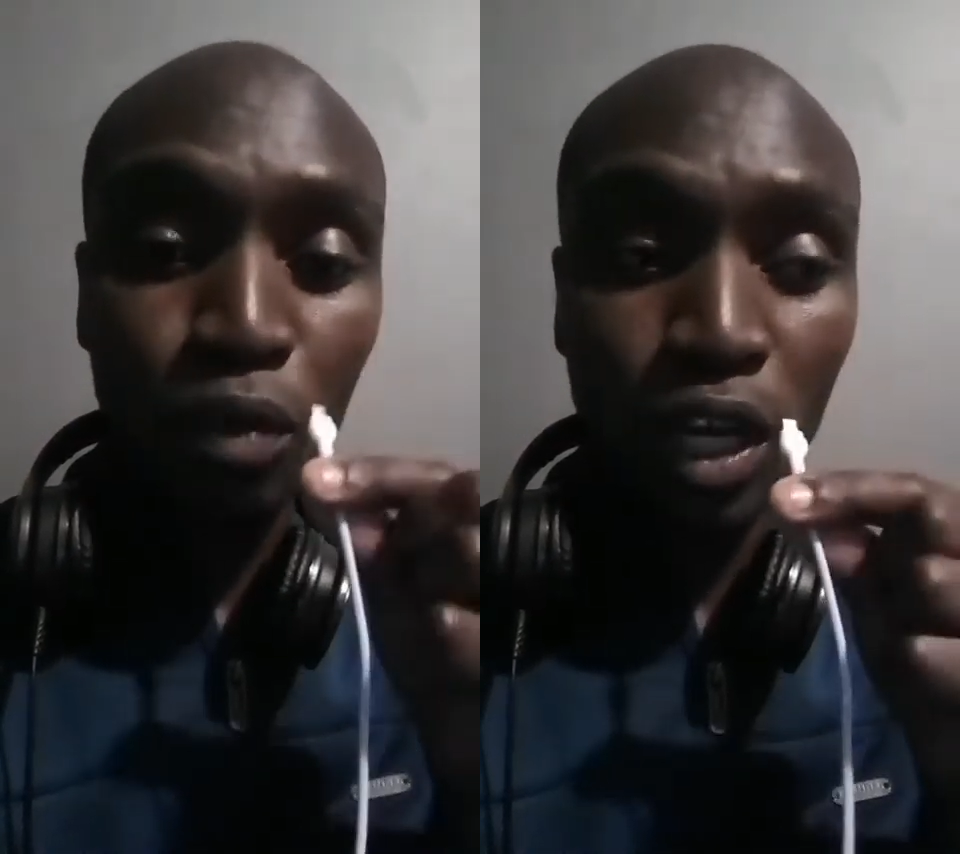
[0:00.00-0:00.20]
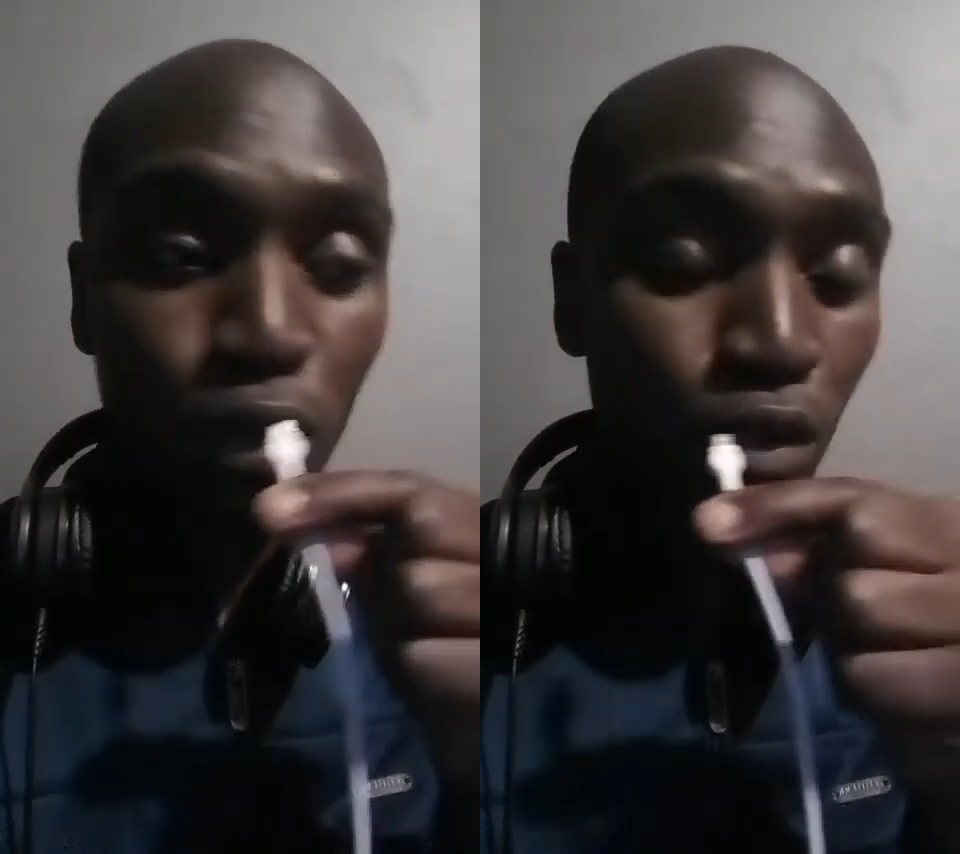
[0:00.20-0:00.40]
you
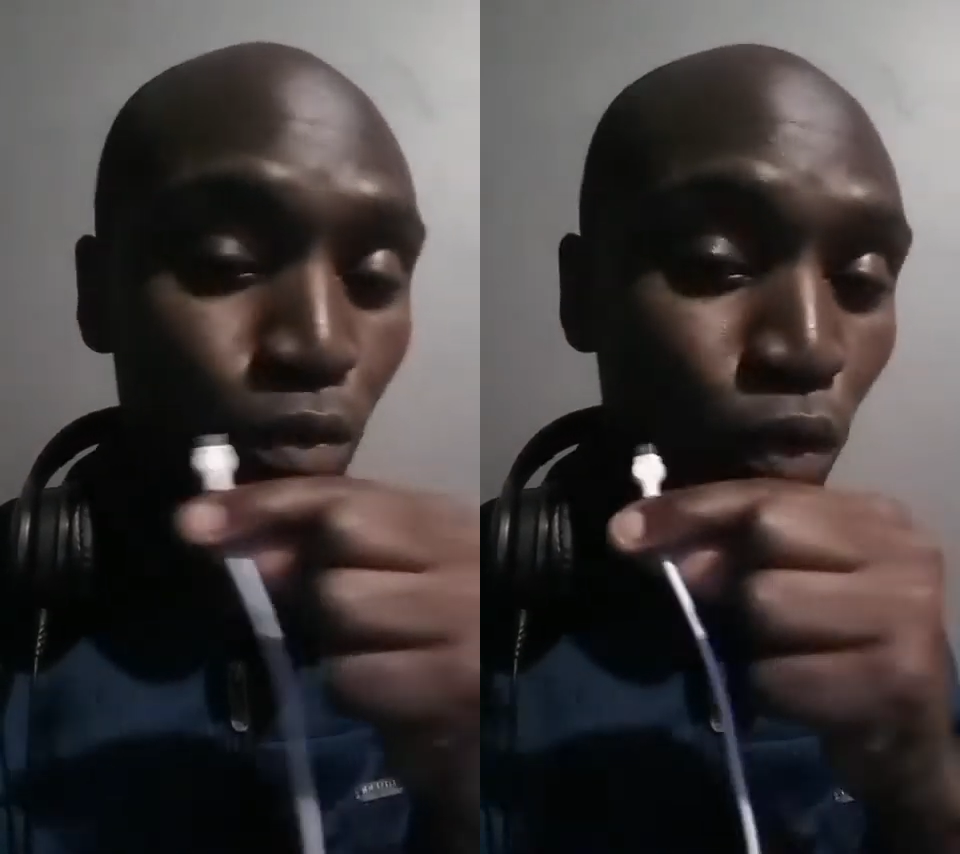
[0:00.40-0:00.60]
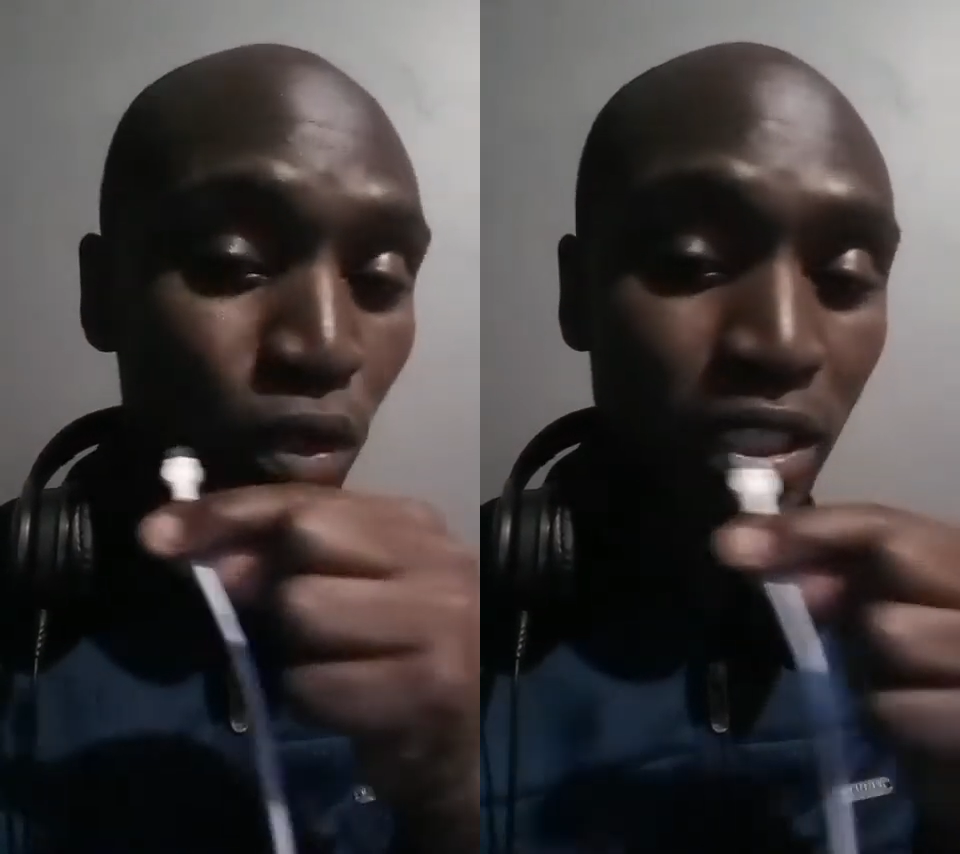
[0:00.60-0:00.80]

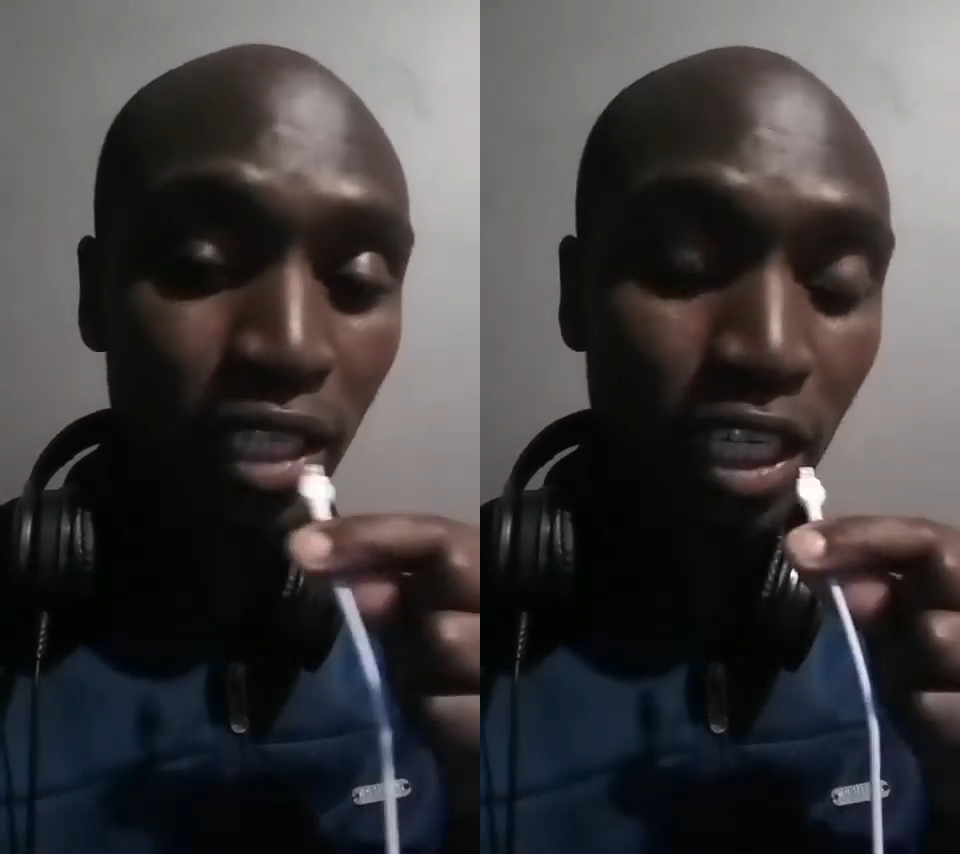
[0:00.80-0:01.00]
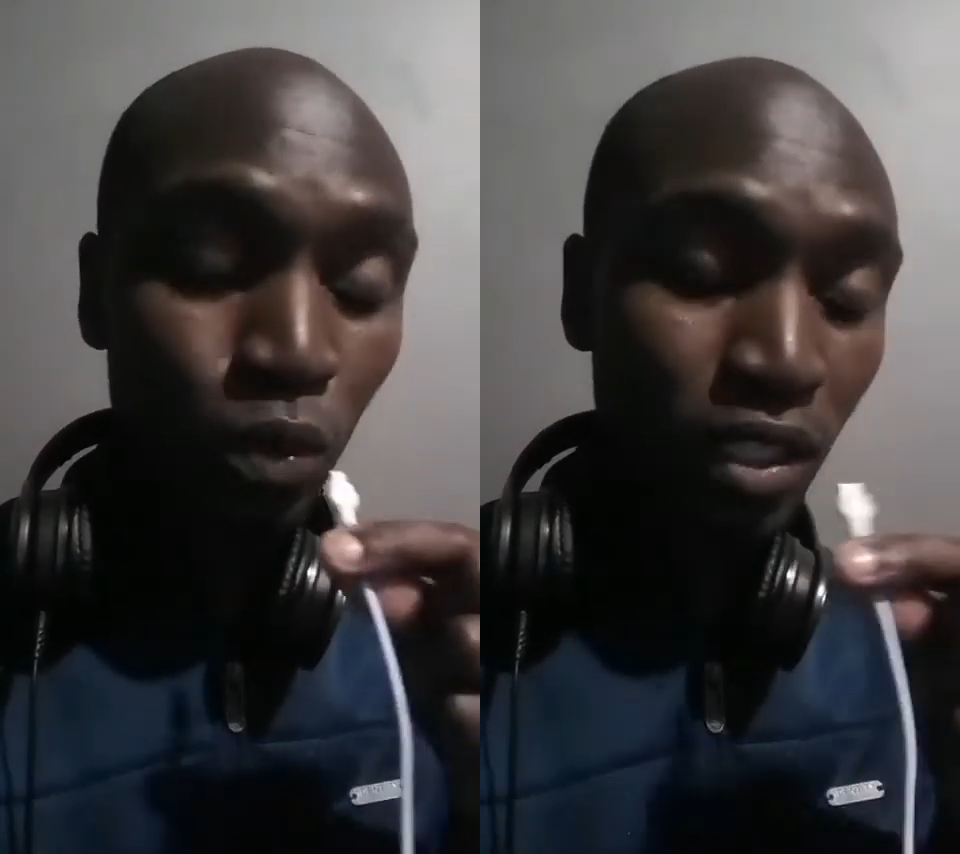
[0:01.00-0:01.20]
cannot pull it
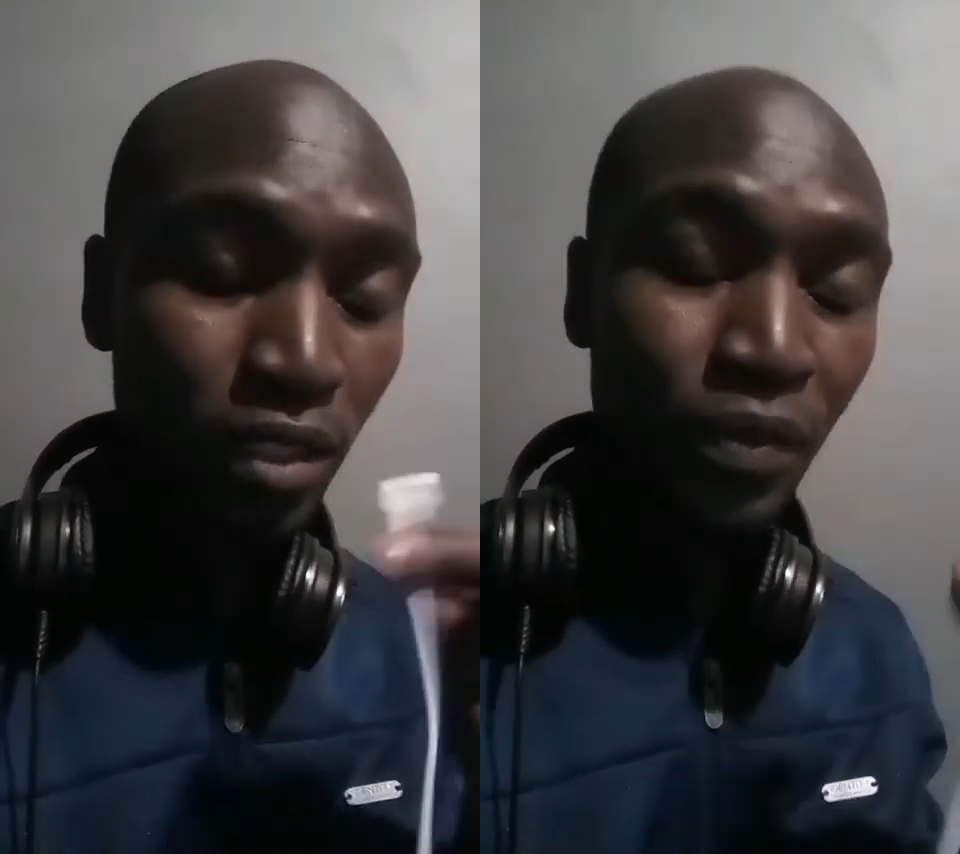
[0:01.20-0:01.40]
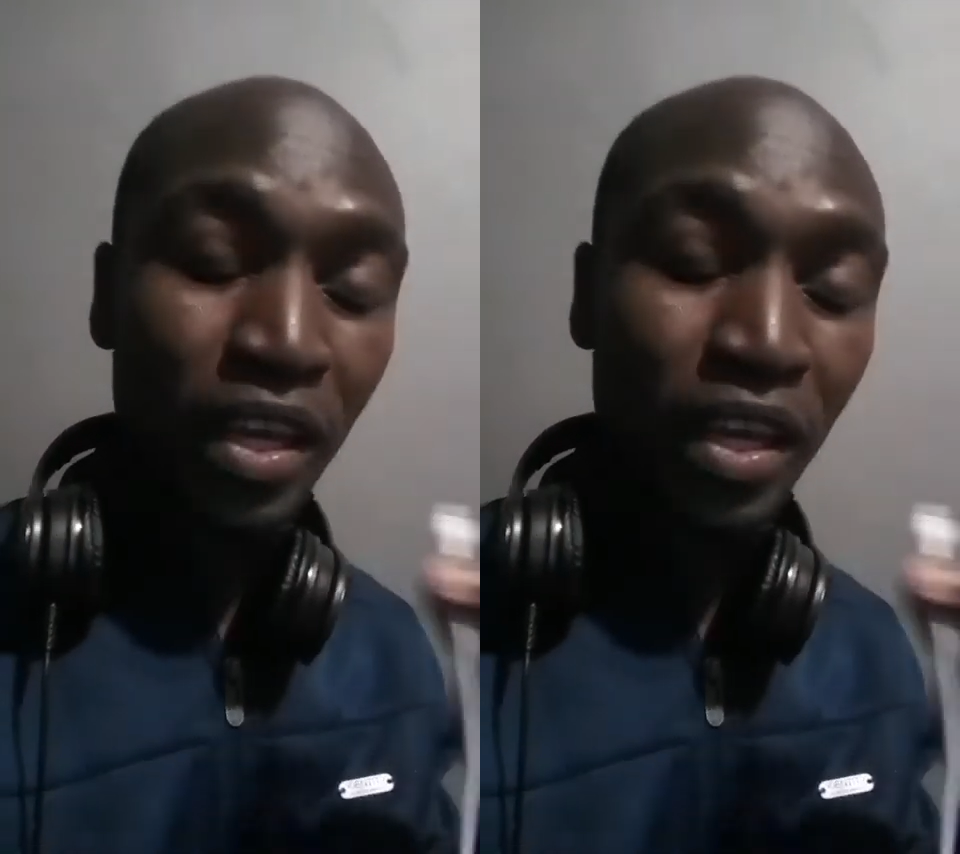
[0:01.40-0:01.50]
sideways.